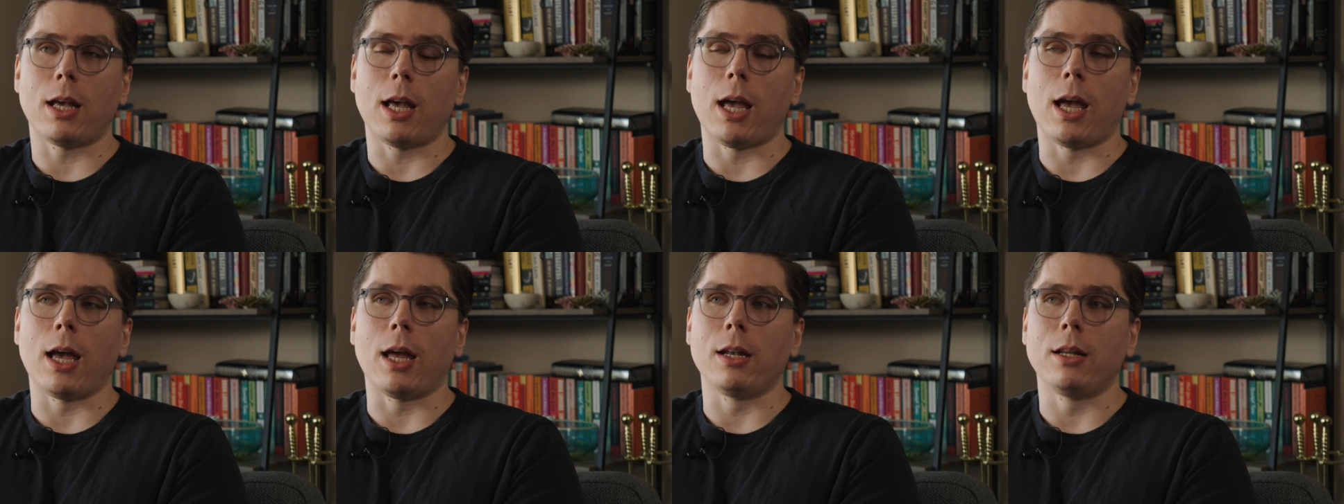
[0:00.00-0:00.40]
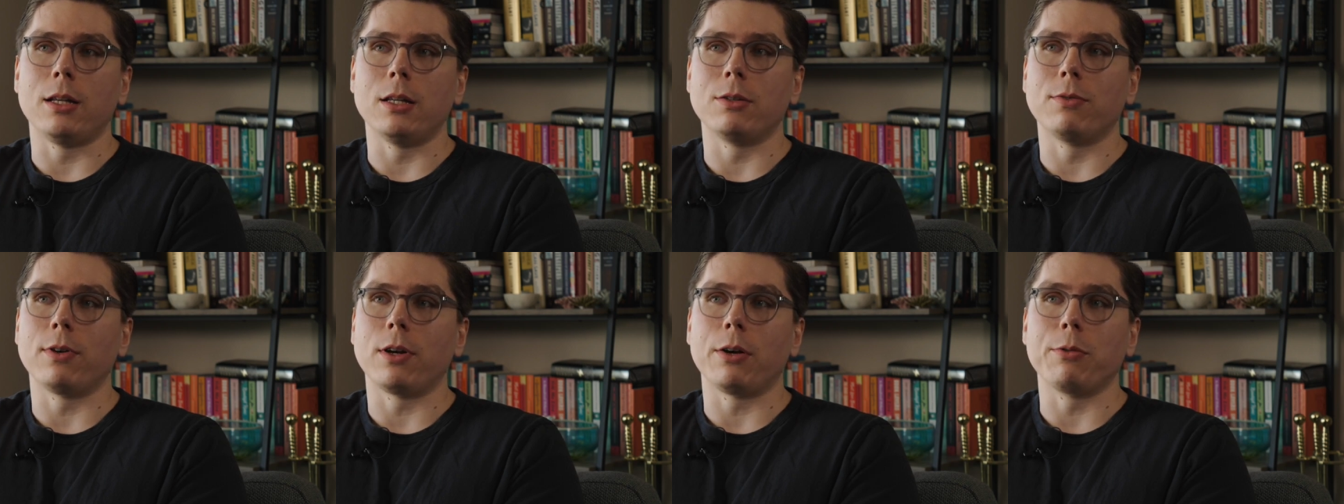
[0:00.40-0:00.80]
and
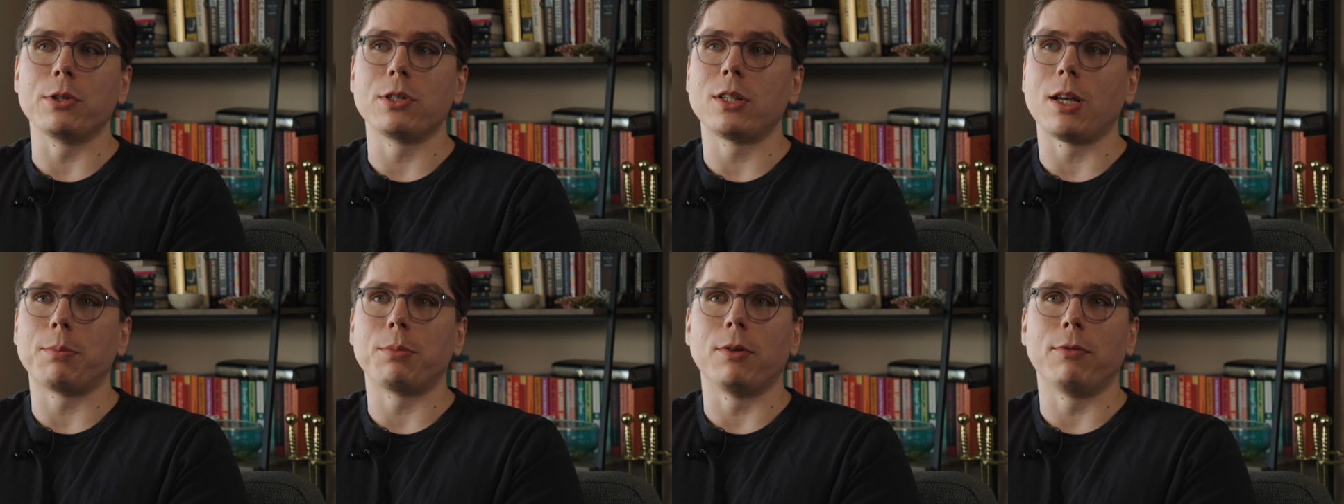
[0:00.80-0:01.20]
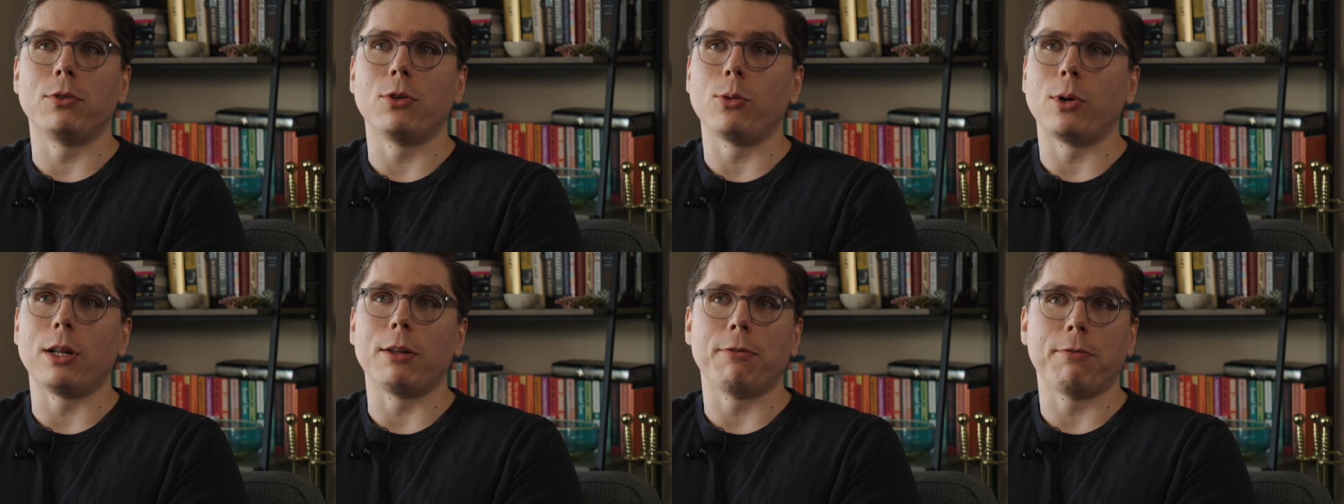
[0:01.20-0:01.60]
he's very receptive
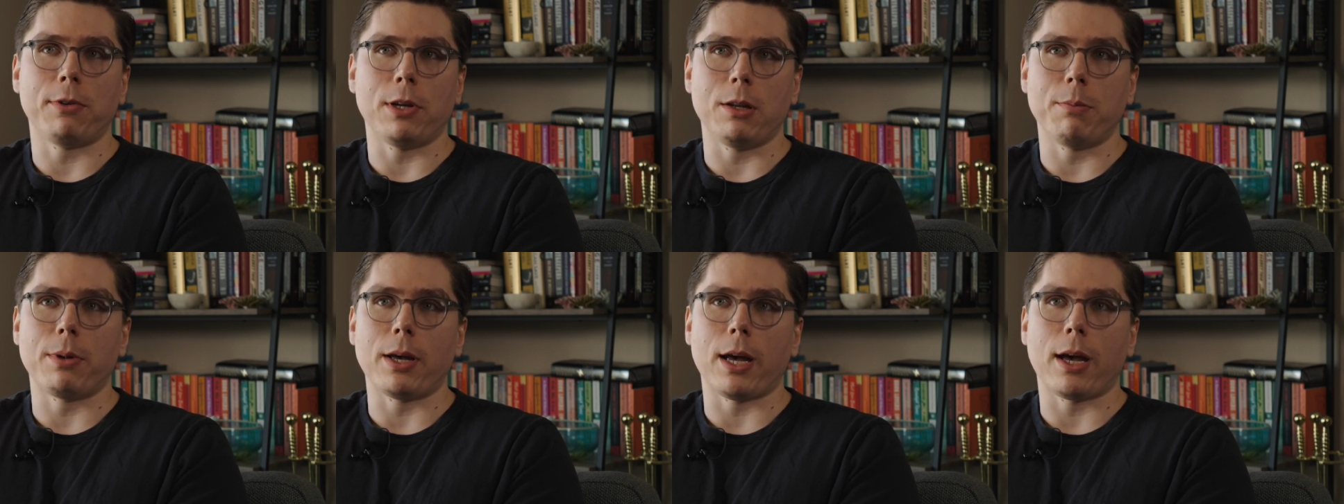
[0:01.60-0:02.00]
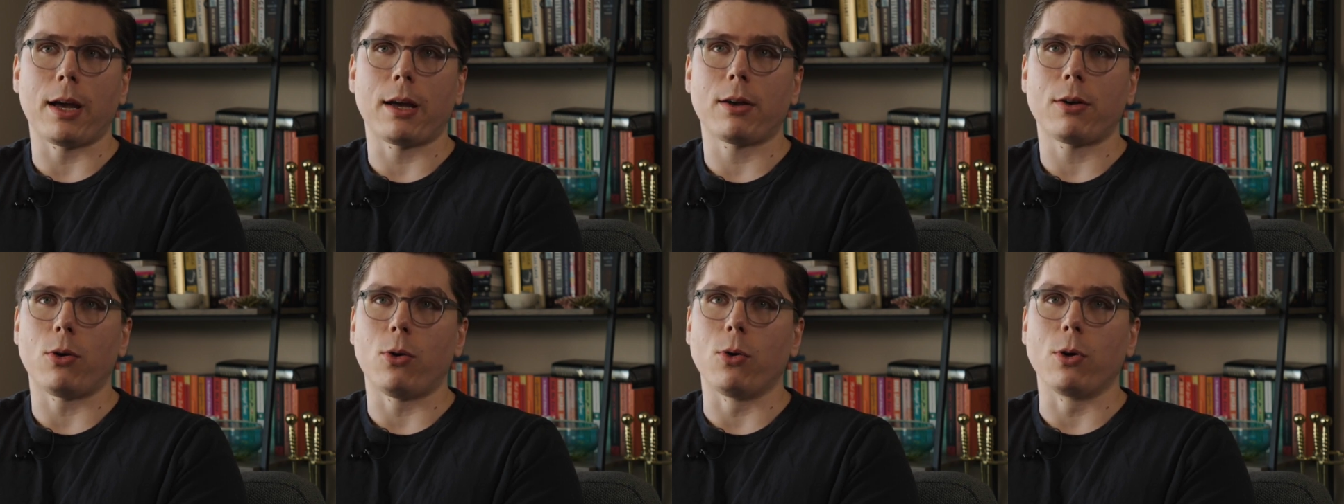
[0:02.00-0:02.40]
to any
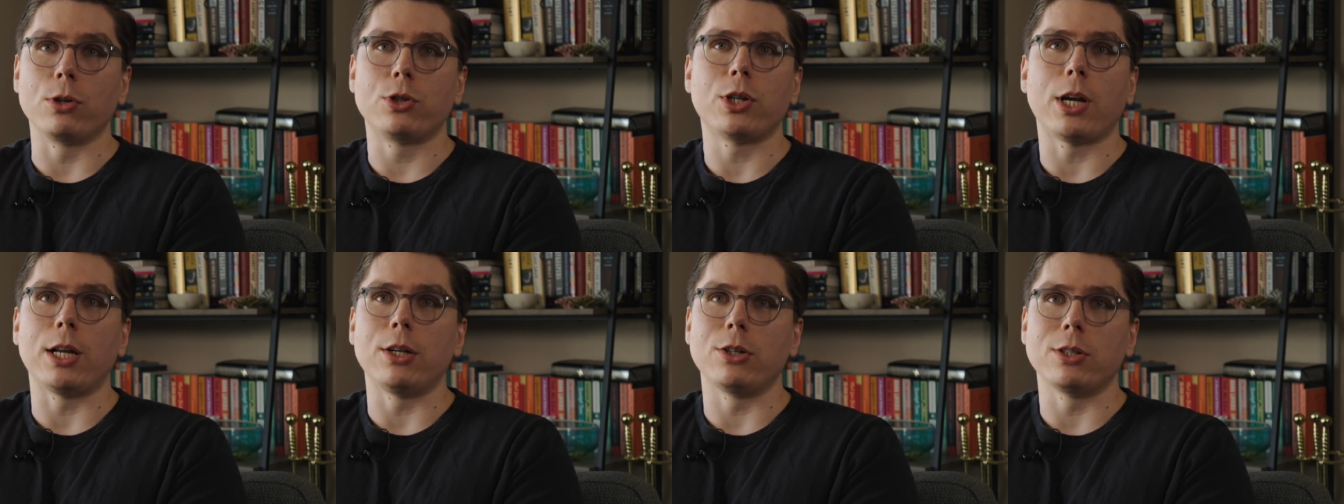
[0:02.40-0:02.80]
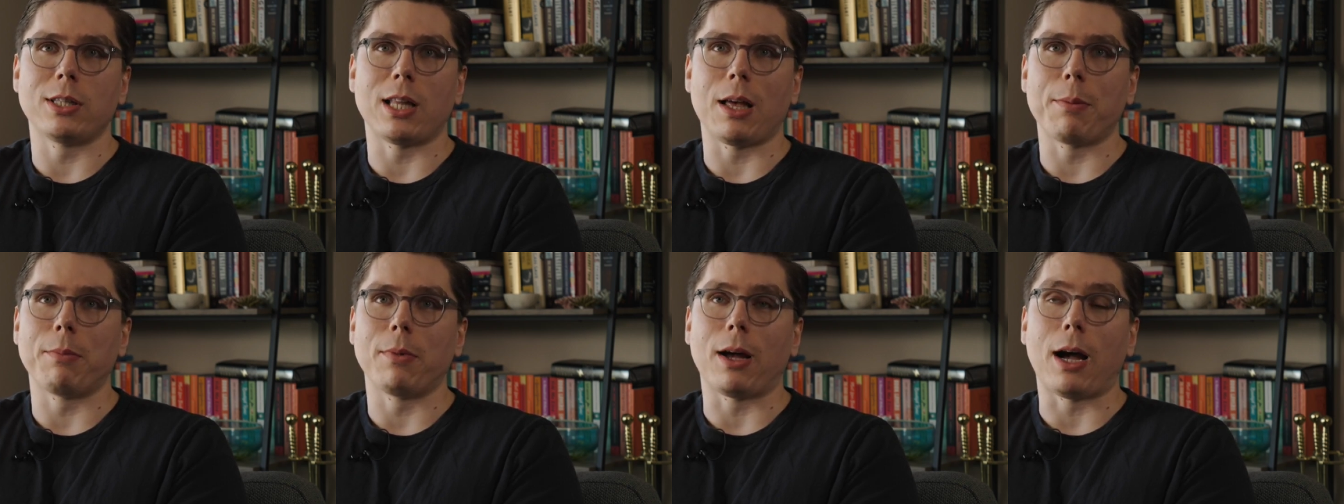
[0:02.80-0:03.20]
feedback or changes
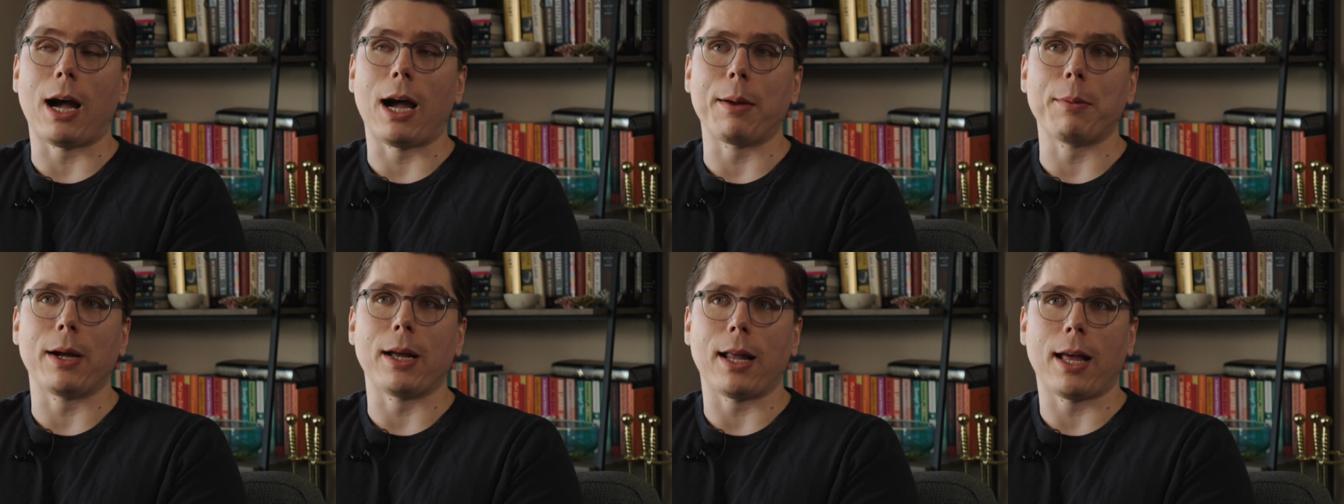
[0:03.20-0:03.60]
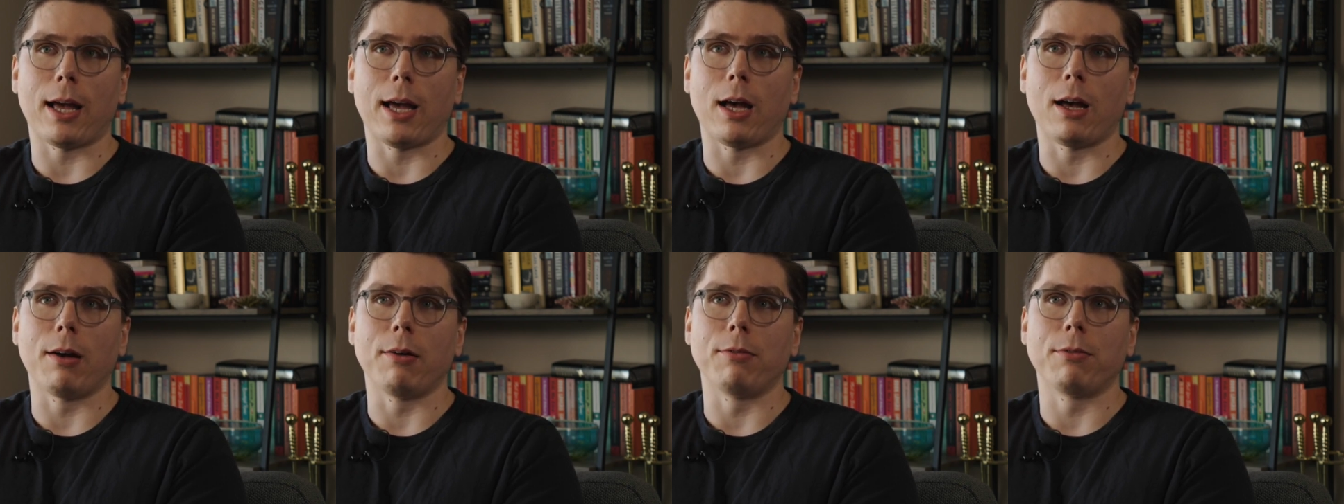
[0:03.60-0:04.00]
that I might
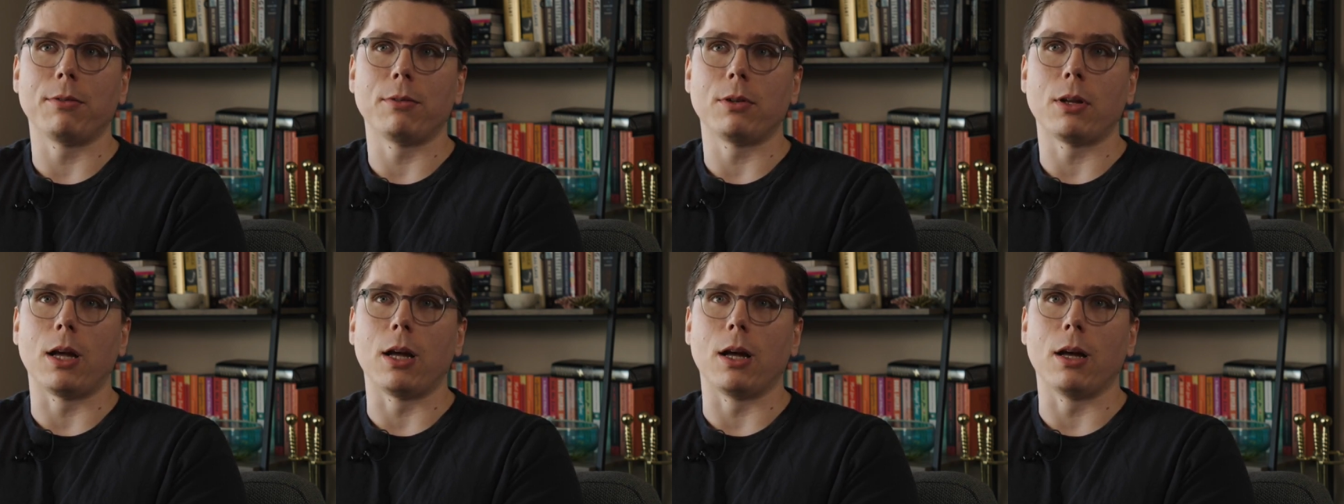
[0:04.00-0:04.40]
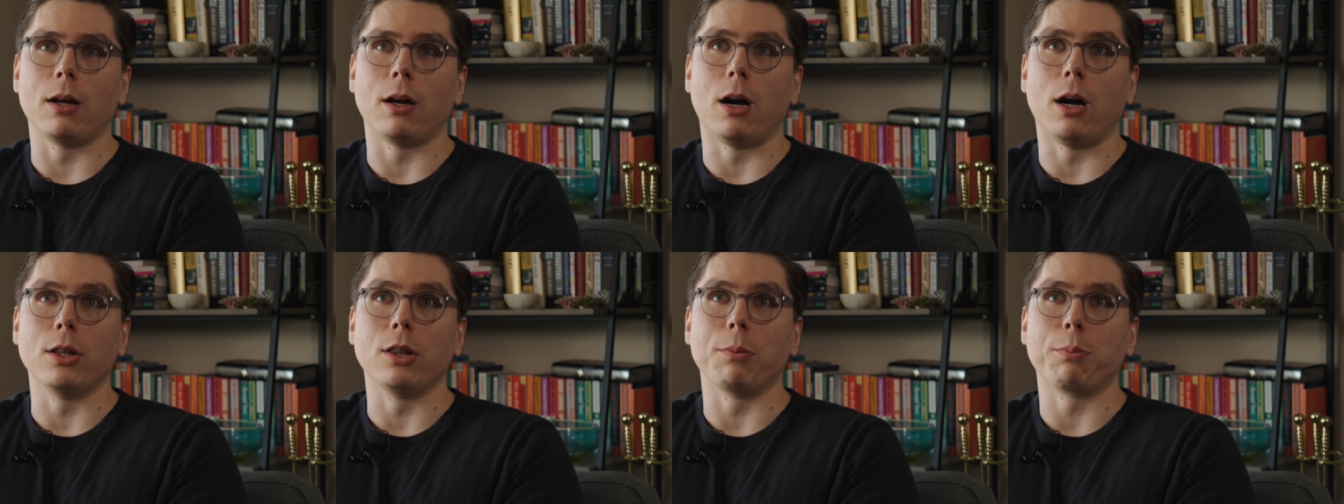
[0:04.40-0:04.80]
have
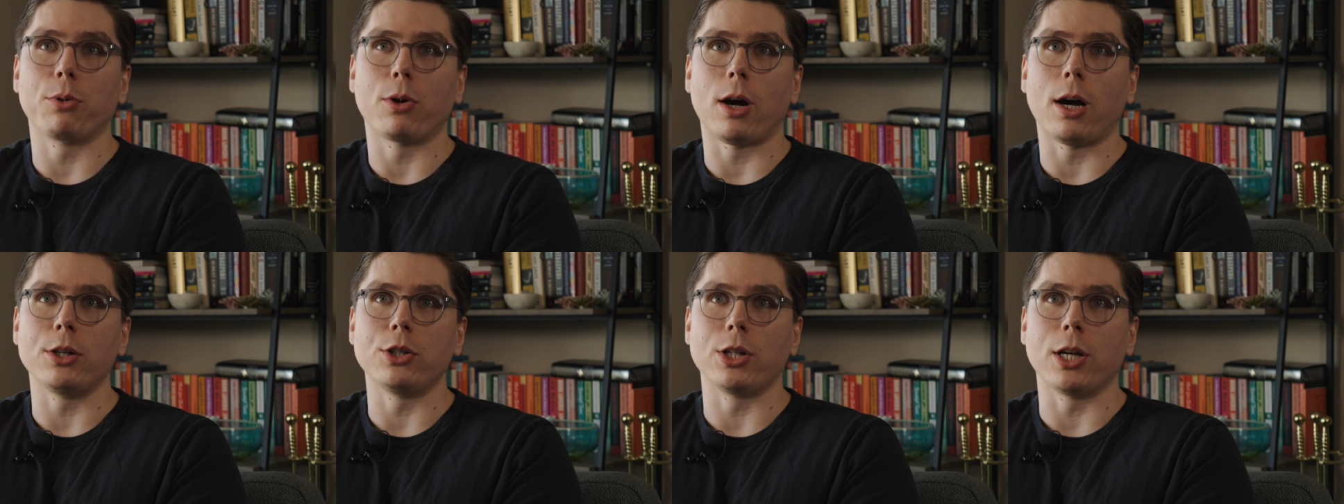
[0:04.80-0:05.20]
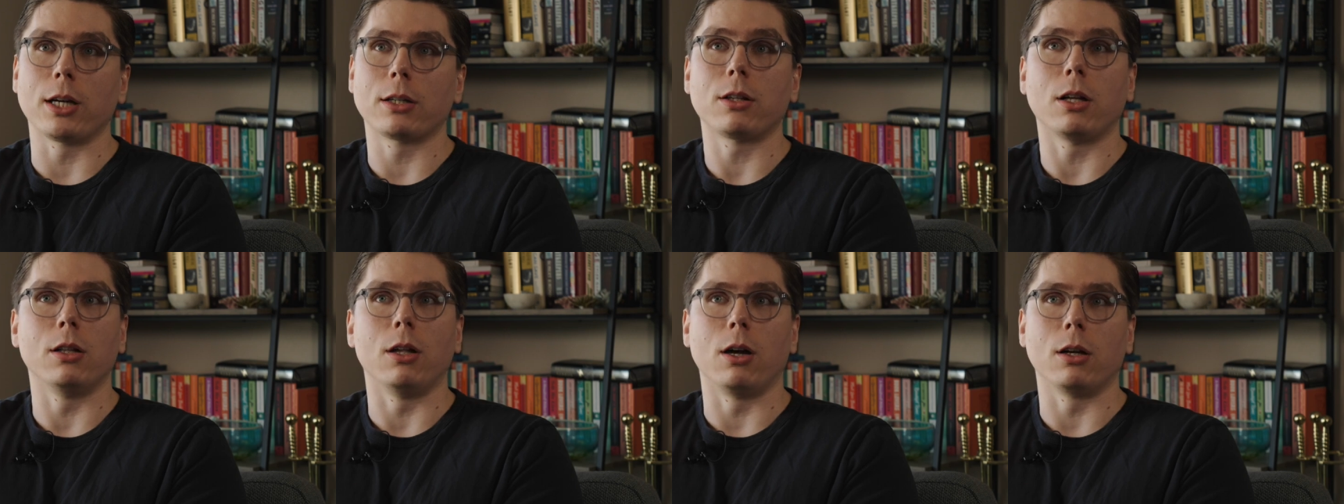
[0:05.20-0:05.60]
on the
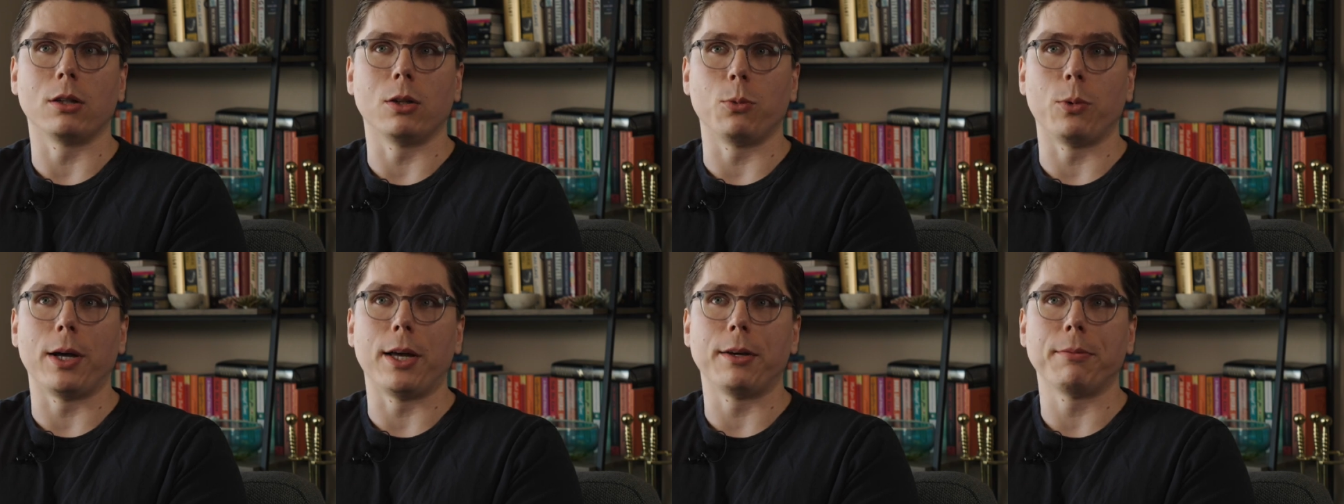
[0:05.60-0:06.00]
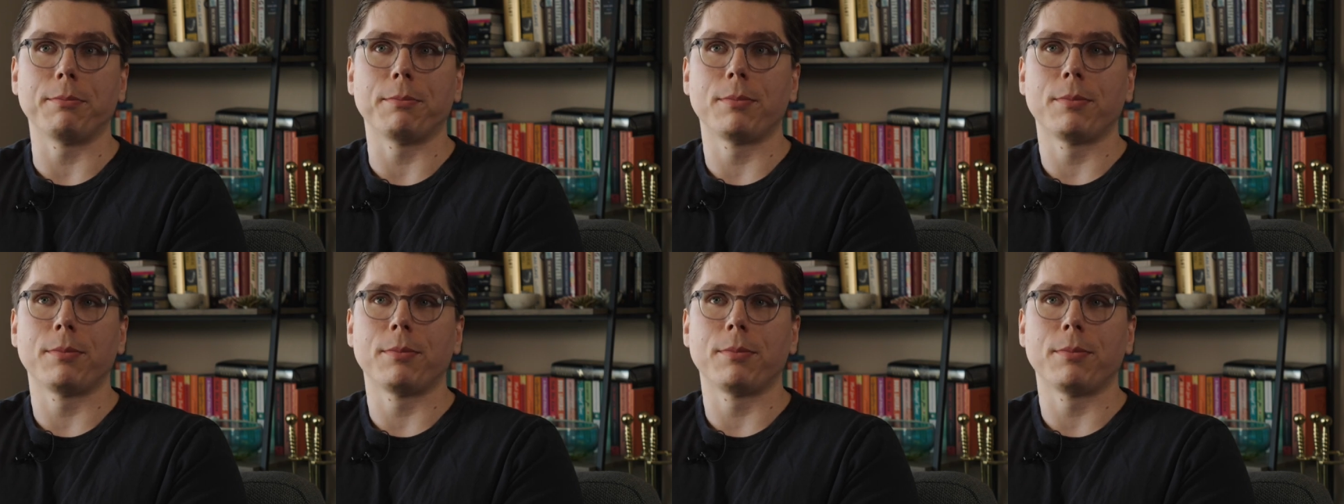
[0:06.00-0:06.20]
project along the way.